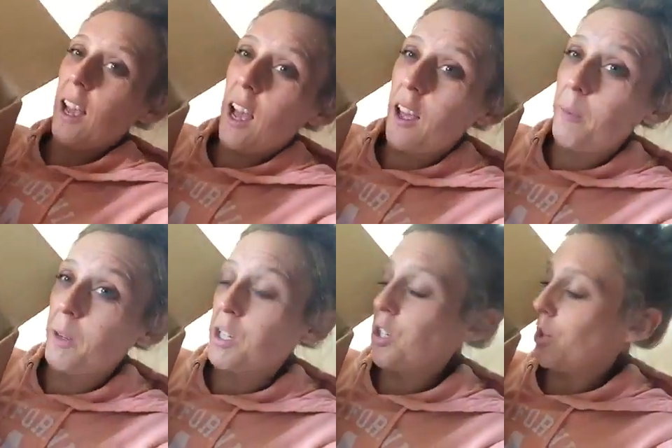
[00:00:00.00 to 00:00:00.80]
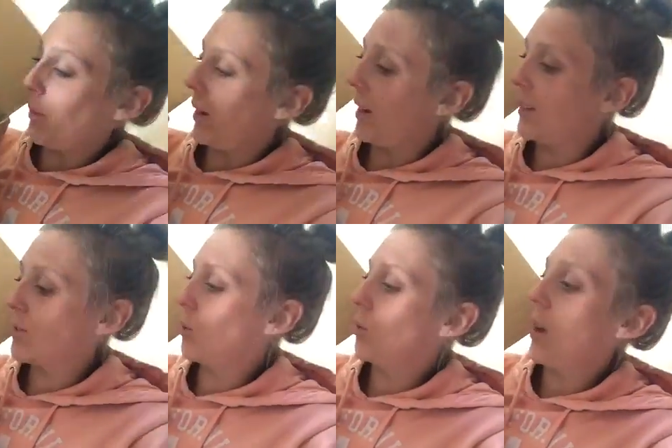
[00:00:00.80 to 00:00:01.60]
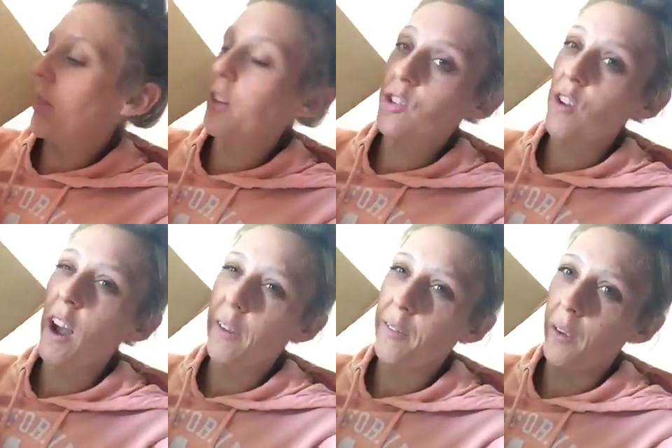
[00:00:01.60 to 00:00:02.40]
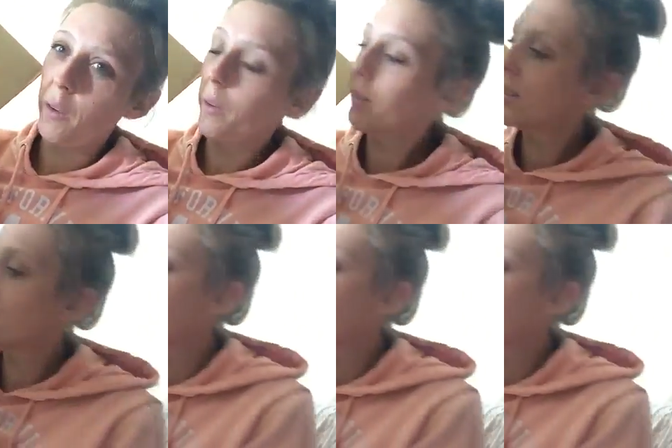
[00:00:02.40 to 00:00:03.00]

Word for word: I'm assuming is all like the dry foods.